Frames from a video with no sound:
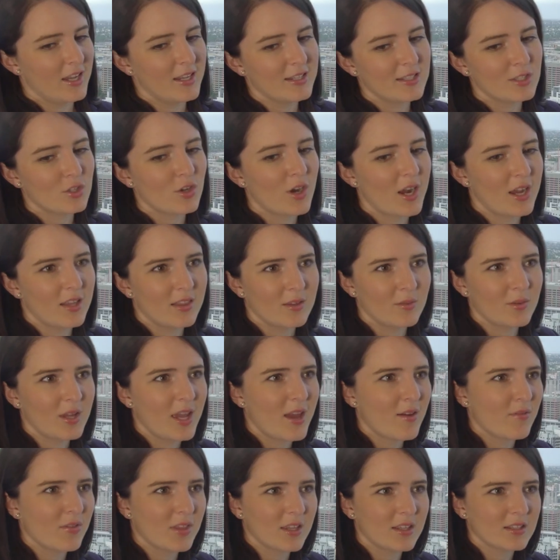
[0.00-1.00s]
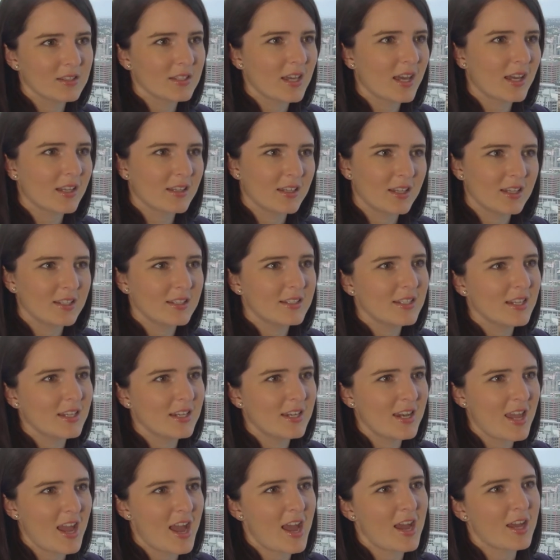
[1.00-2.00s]
It's great that we have things like
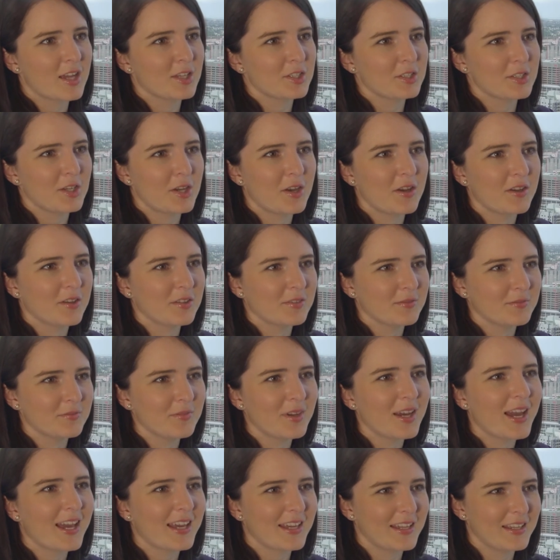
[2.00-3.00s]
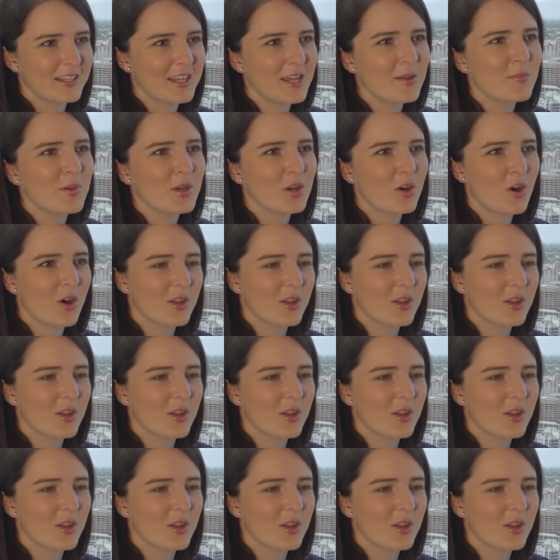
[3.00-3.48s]
LinkedIn now, so I can keep in